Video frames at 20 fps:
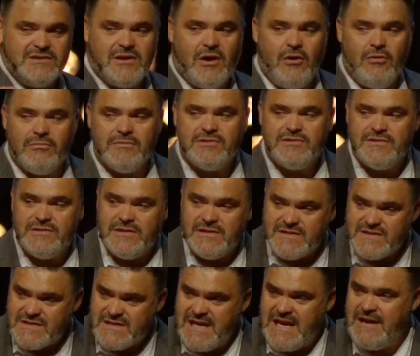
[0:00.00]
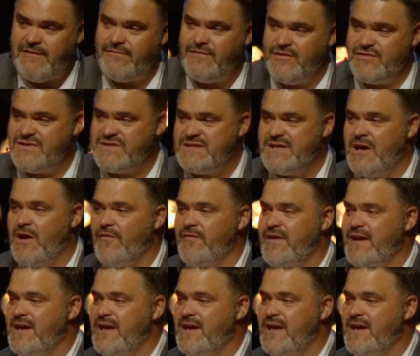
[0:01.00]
don't deceive yourself